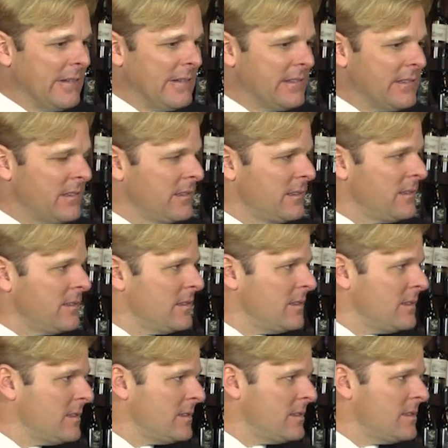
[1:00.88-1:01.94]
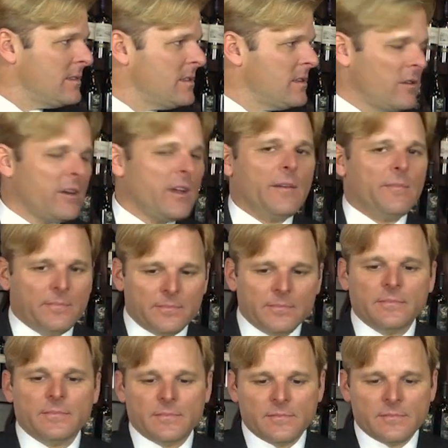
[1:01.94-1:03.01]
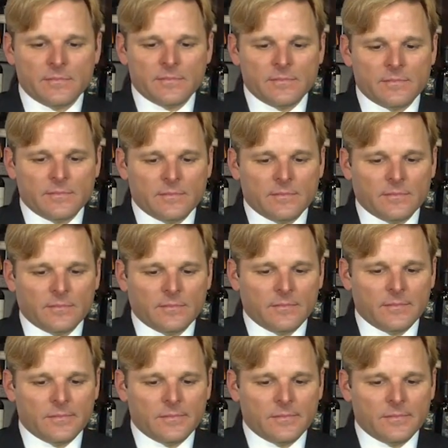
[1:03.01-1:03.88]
The person shown says nothing.